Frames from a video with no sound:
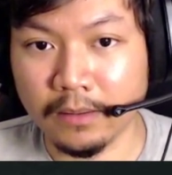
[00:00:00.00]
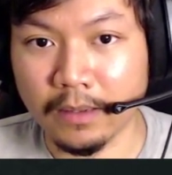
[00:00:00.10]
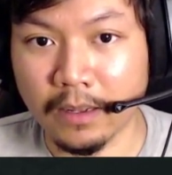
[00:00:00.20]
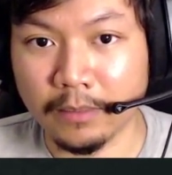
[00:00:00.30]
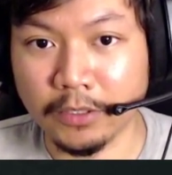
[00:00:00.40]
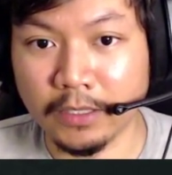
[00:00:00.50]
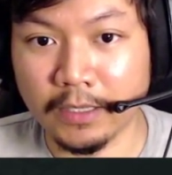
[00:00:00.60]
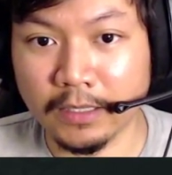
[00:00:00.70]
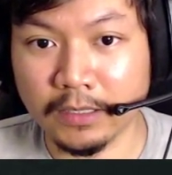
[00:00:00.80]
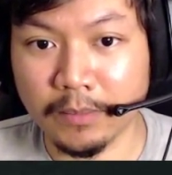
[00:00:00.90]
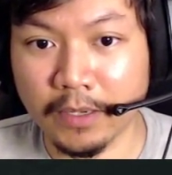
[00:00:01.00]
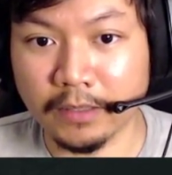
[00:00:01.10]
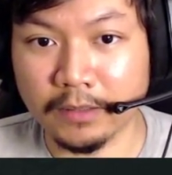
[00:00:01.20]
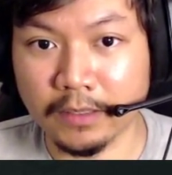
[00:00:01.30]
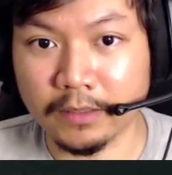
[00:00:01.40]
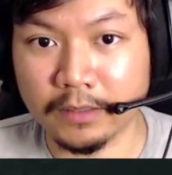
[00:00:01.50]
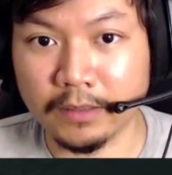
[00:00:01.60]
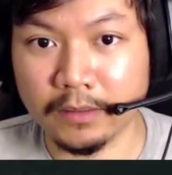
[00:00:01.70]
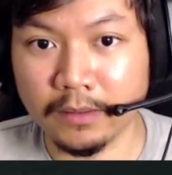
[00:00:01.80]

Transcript: You can customize this.